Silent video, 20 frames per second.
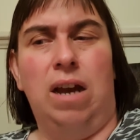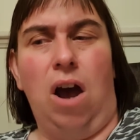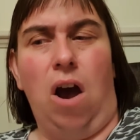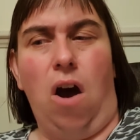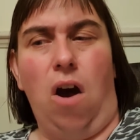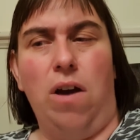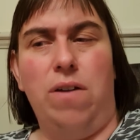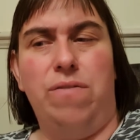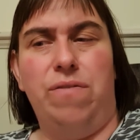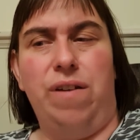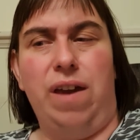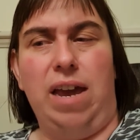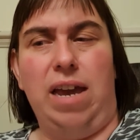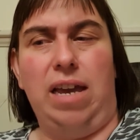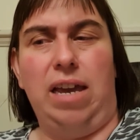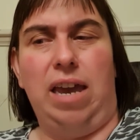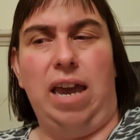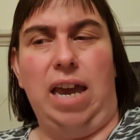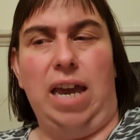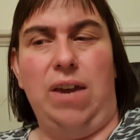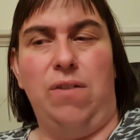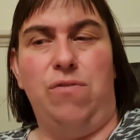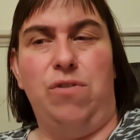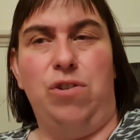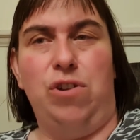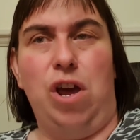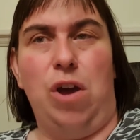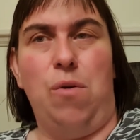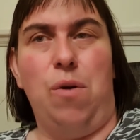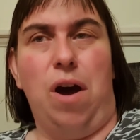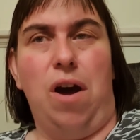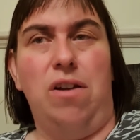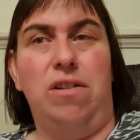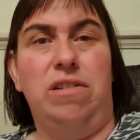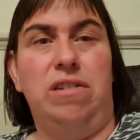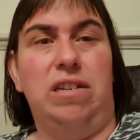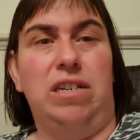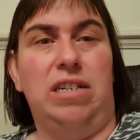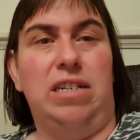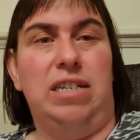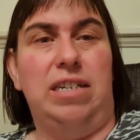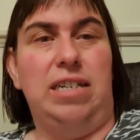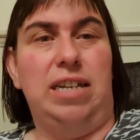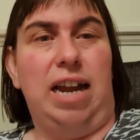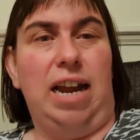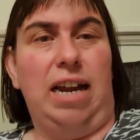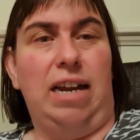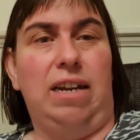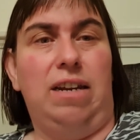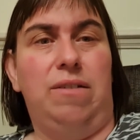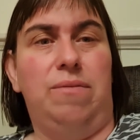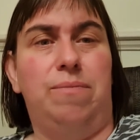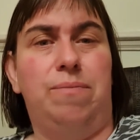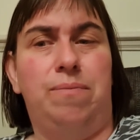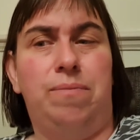I think if you don't understand,